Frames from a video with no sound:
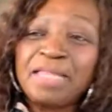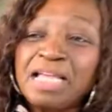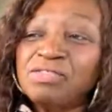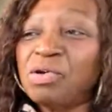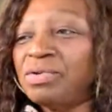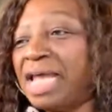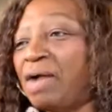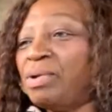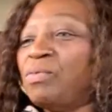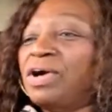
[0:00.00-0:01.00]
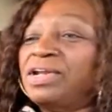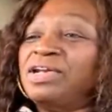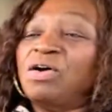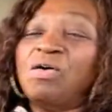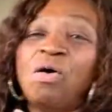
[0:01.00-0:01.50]
So now we want to
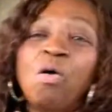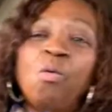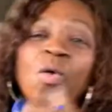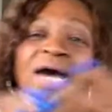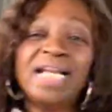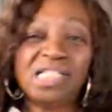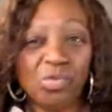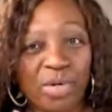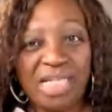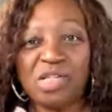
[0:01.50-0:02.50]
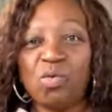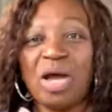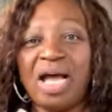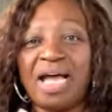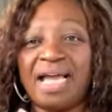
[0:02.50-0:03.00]
know, what is the reason
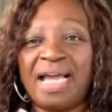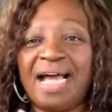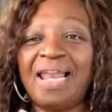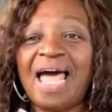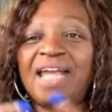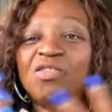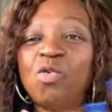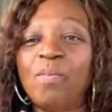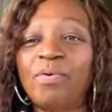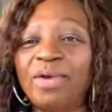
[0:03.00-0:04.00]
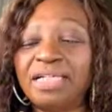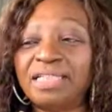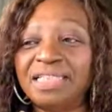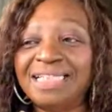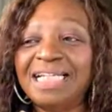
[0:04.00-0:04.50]
why a lot of
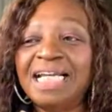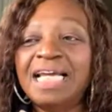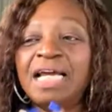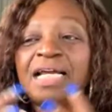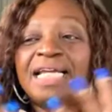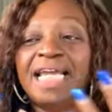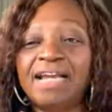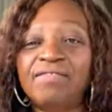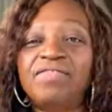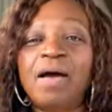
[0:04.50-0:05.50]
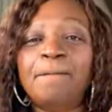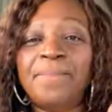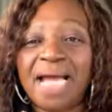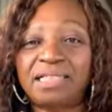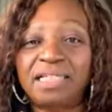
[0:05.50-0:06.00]
corporations give
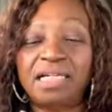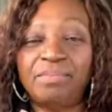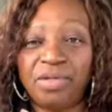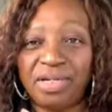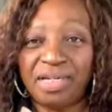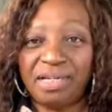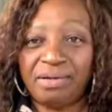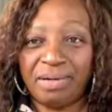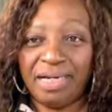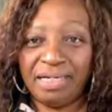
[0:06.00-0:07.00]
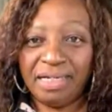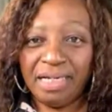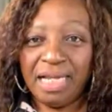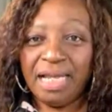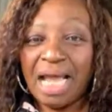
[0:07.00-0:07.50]
back to the community, right?
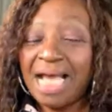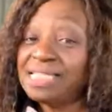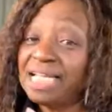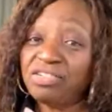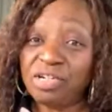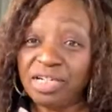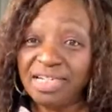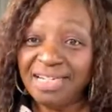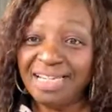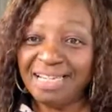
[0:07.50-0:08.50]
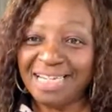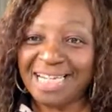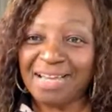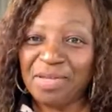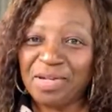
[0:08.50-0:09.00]
As they should. The
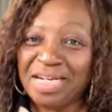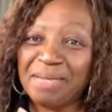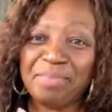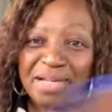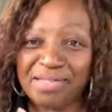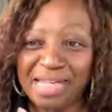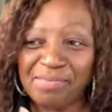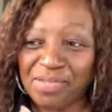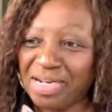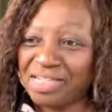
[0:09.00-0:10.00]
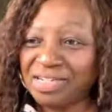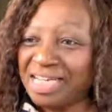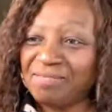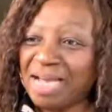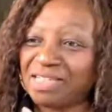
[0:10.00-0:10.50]
community builds them, so they should
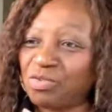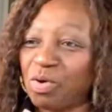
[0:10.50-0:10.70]
give back to